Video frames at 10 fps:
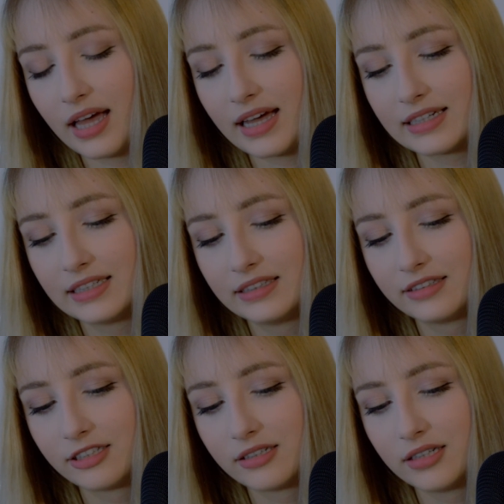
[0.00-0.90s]

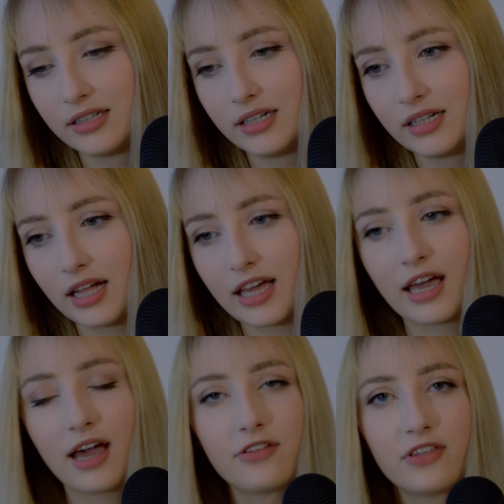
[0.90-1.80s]
And,
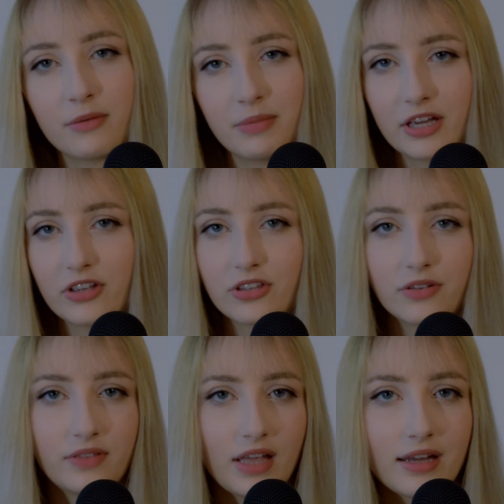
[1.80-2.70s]
like, I think because
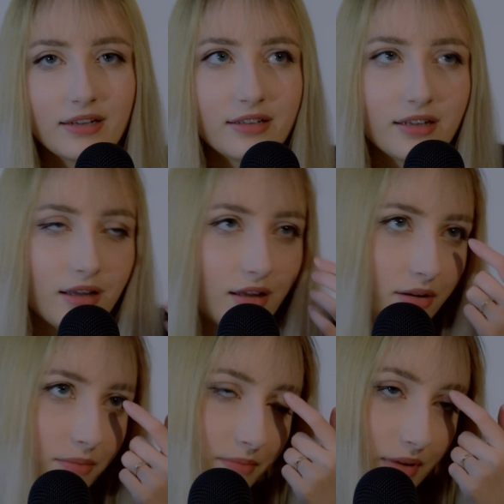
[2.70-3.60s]
of that,
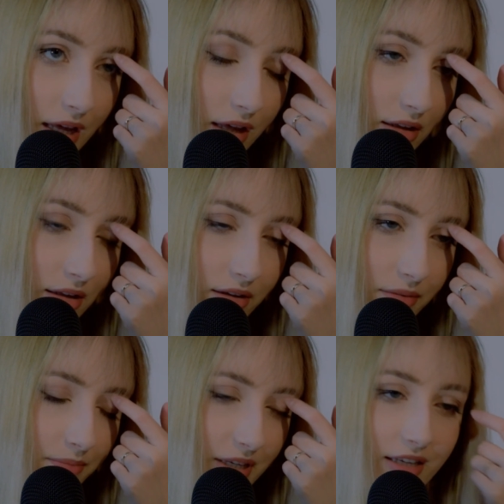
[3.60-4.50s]

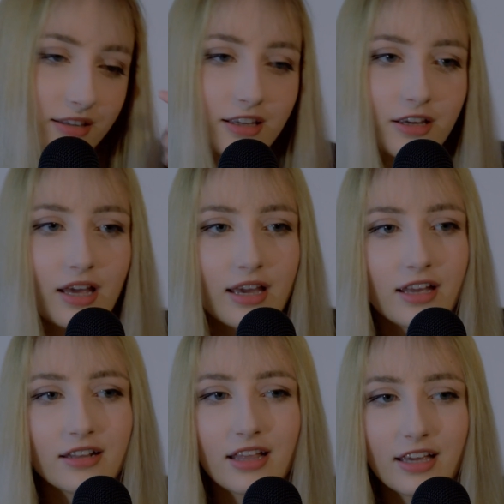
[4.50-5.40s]
because,
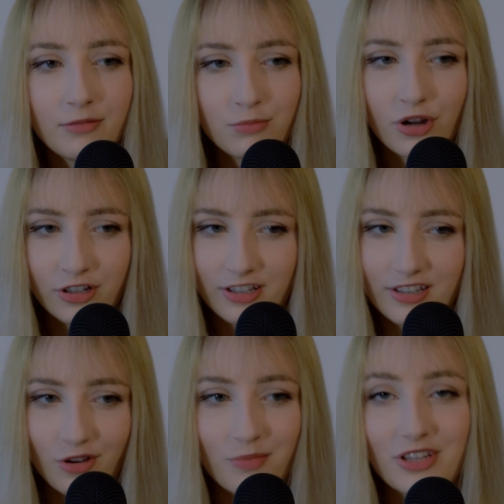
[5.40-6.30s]
again, like, it brought
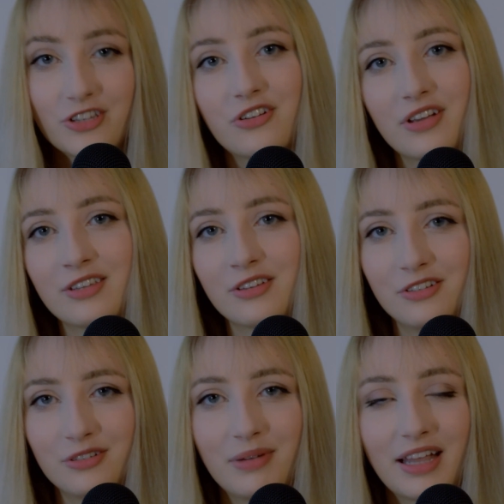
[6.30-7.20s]
so much stress
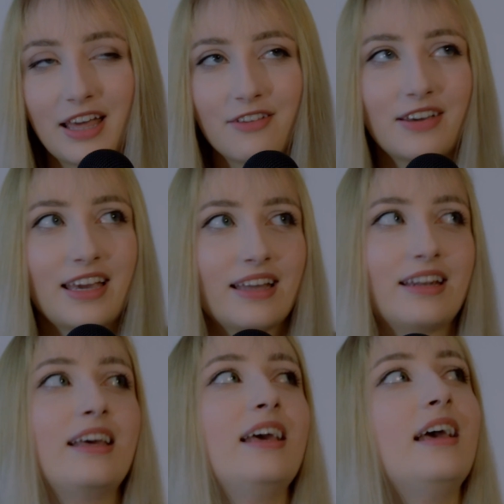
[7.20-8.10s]
onto my life again,
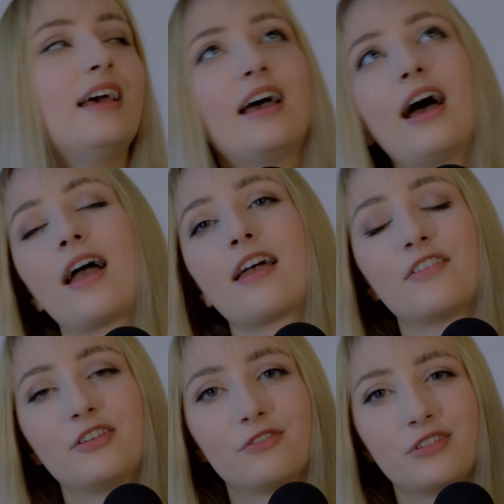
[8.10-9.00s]
I
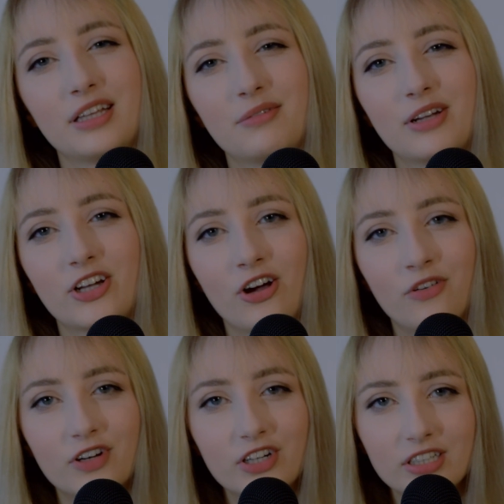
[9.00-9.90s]
haven't fully
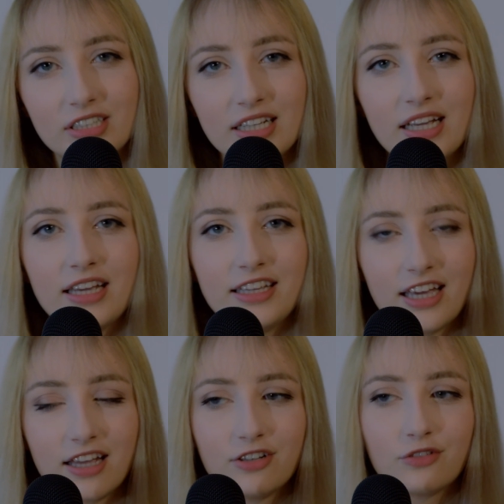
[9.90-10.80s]
recovered
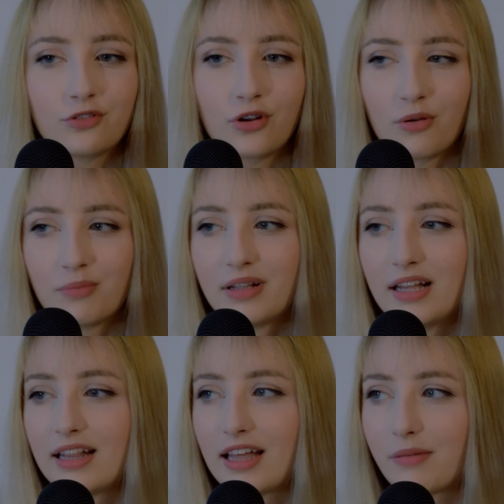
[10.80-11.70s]
yet from,
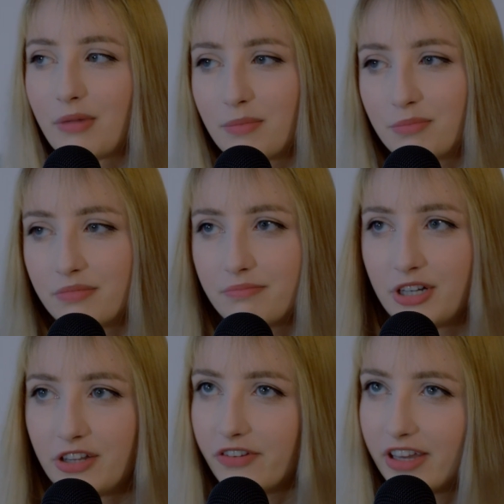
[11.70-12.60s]
like, my
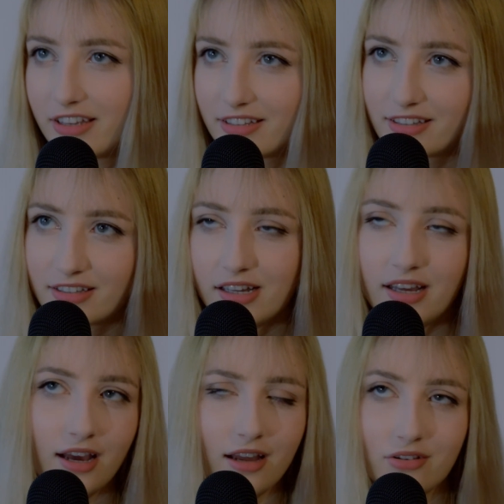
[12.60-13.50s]
previous,
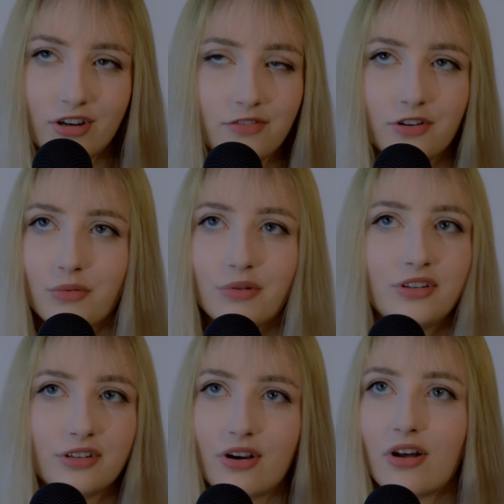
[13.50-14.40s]
I don't even know
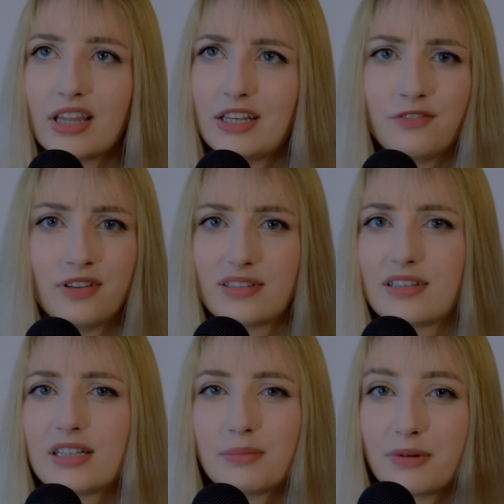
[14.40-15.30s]
what to call it,
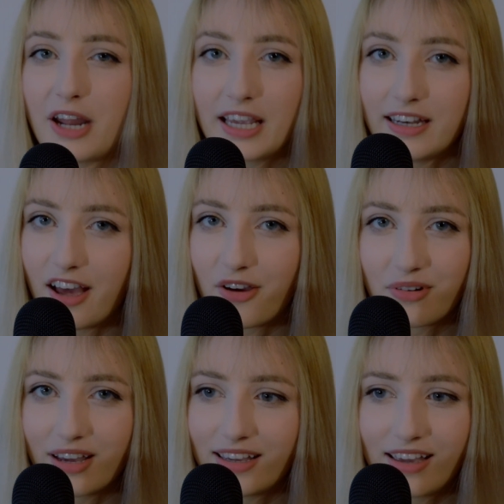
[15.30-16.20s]
physical
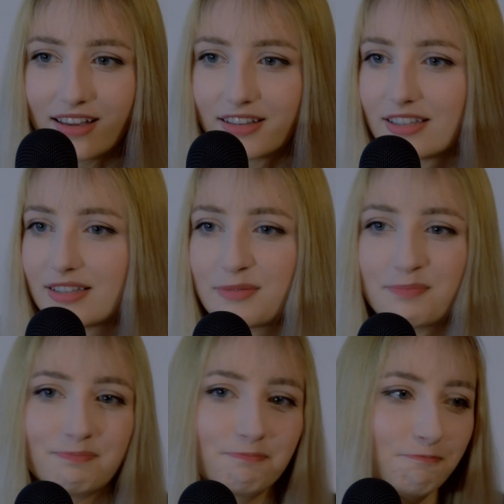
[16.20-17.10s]
breakdown, I guess.
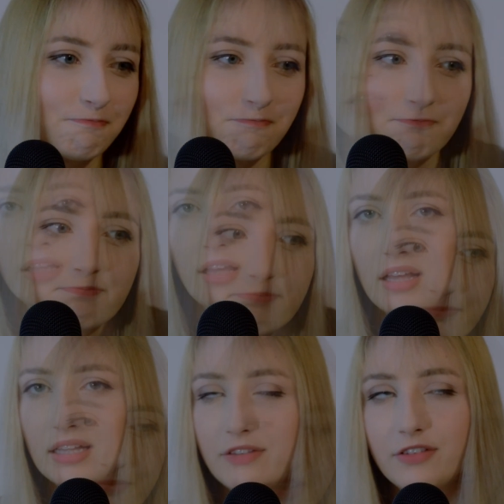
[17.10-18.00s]

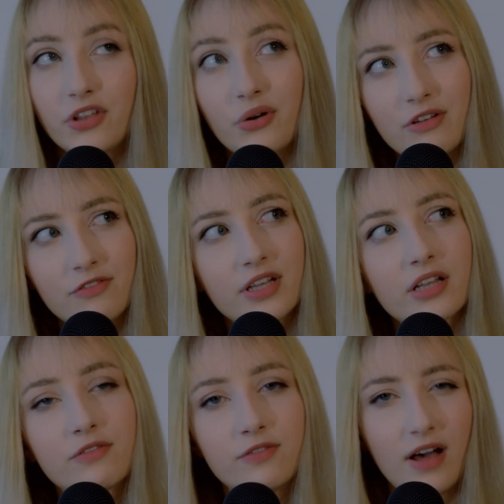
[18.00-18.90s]
Even though I feel
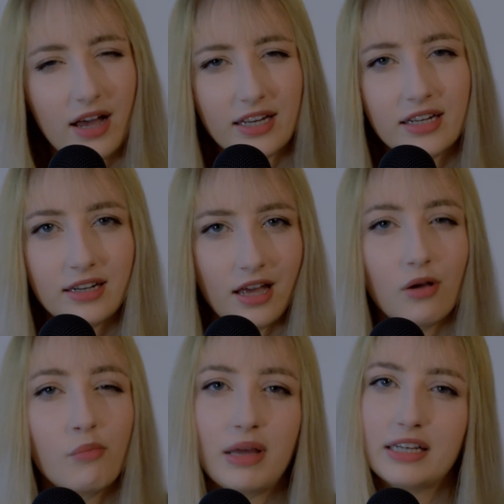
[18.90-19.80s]
fine
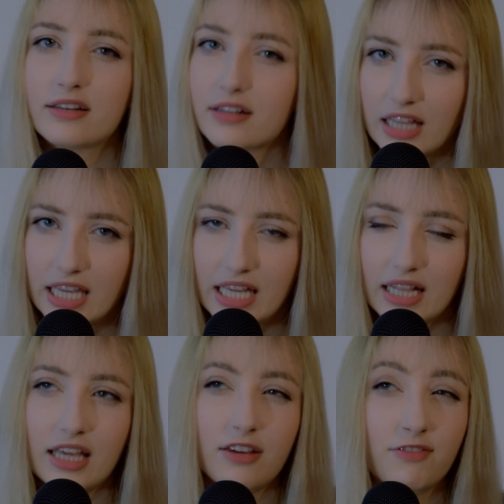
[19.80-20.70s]
now mentally,
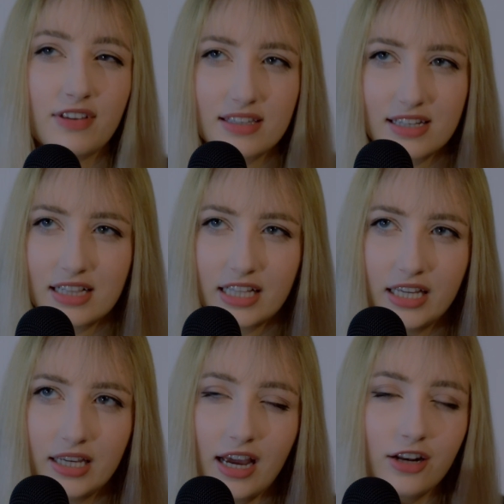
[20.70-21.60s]
like
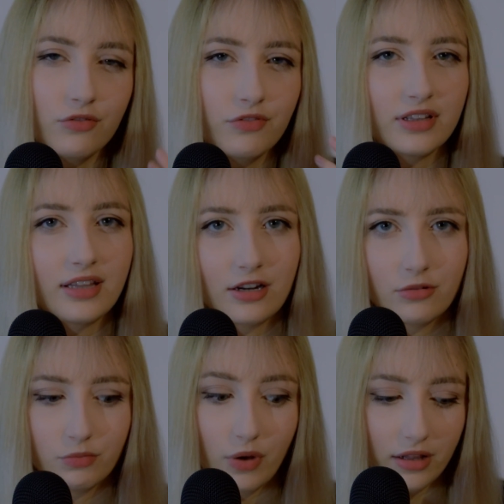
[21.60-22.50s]
physically, I don't feel
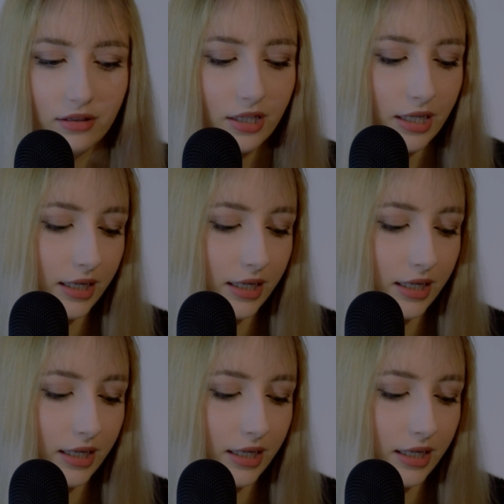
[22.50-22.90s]
that well.